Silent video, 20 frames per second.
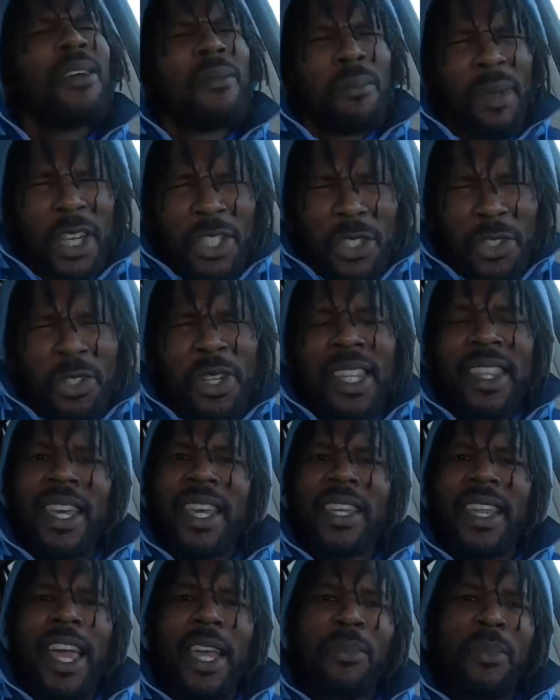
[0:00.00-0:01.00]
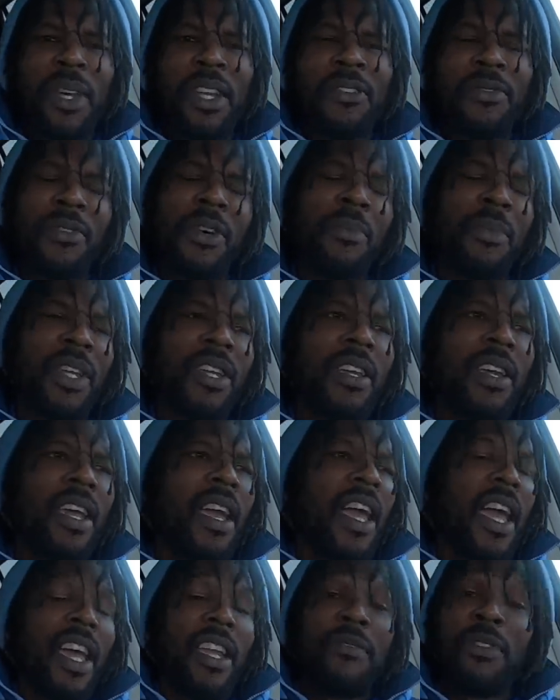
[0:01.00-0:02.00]
make sure you hit that like button for me.
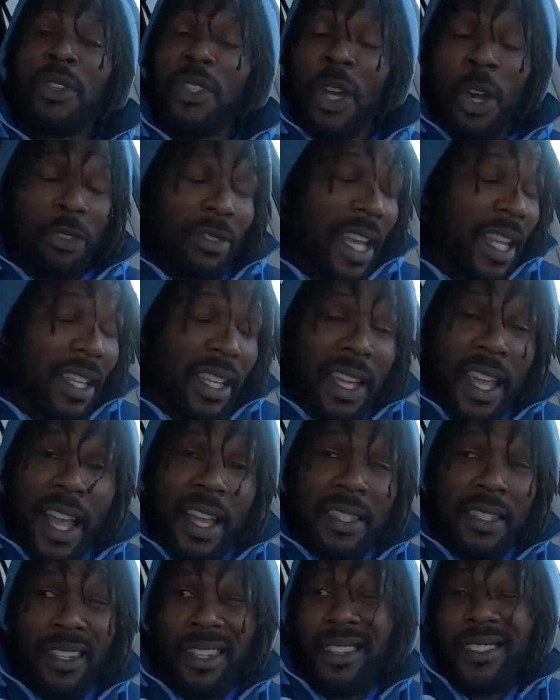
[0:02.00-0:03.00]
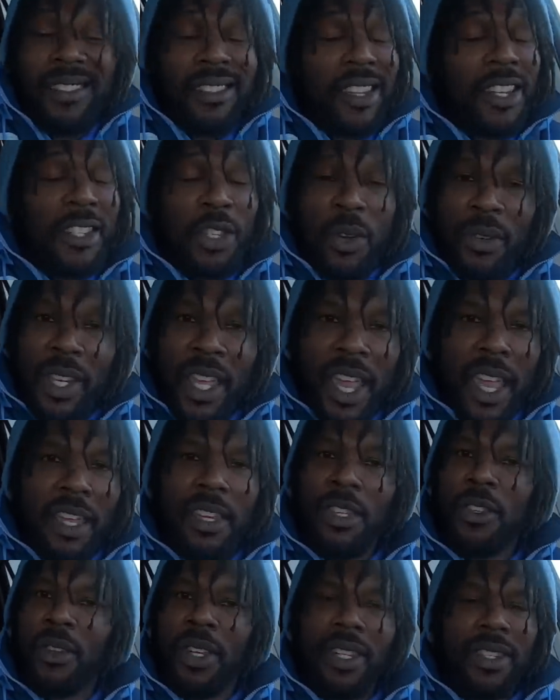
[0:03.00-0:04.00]
And if you don't like the content, it's okay,
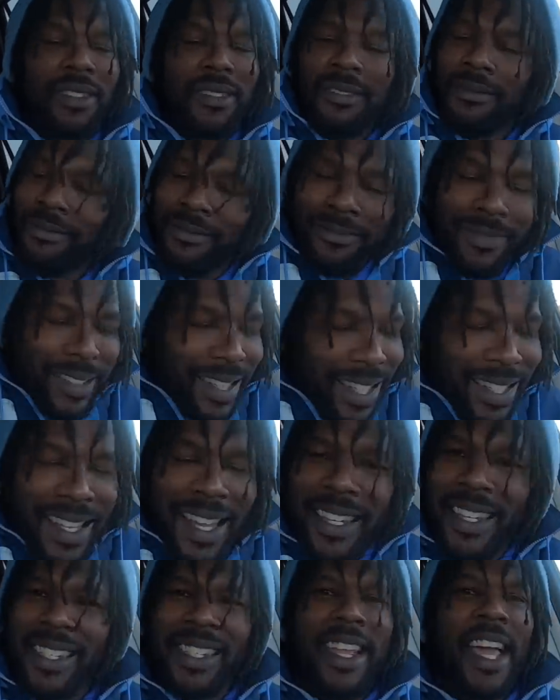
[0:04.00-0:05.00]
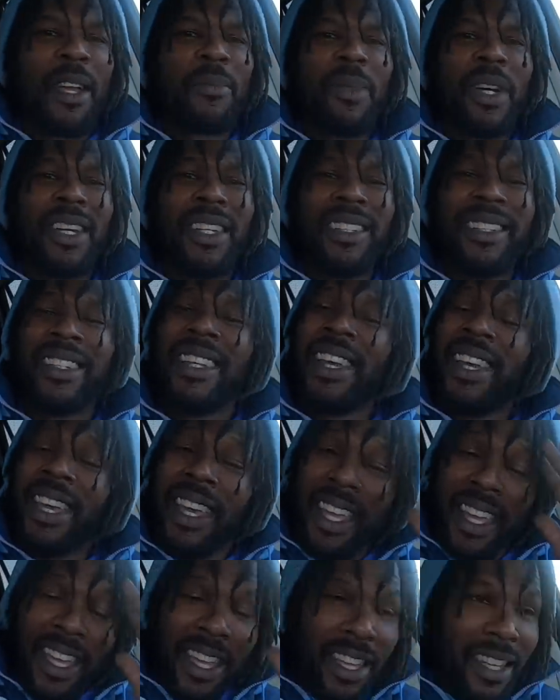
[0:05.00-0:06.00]
you can hit that dislike button,
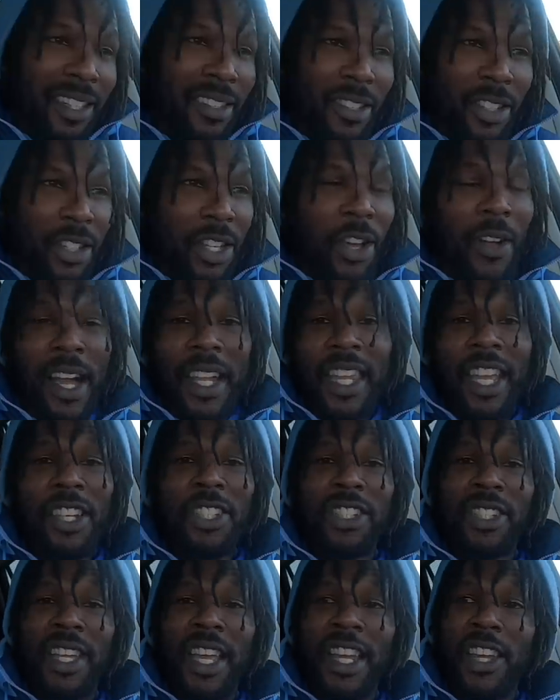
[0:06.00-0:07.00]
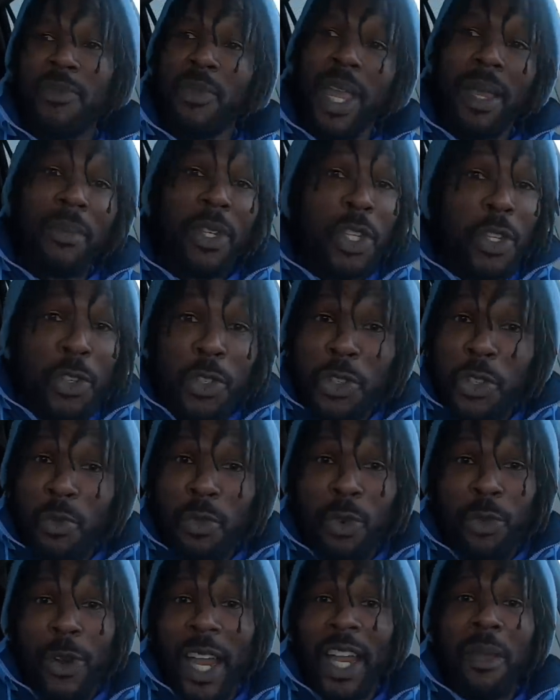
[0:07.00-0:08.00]
and you know, I'll catch you later. Maybe YouTube
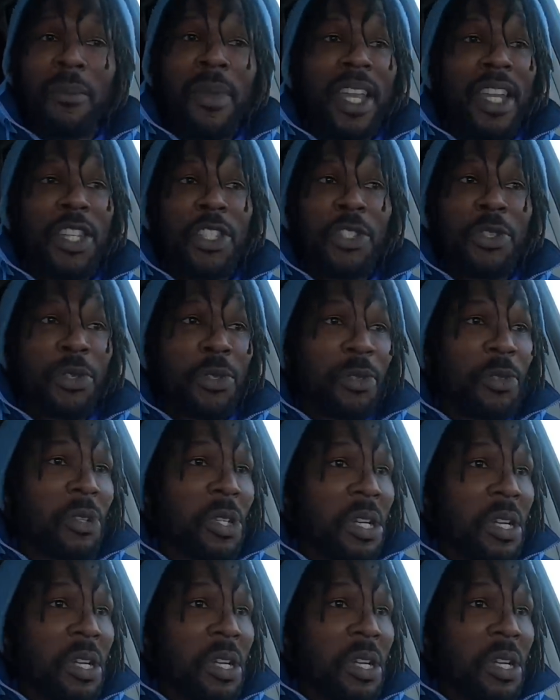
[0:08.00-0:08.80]
will recommend you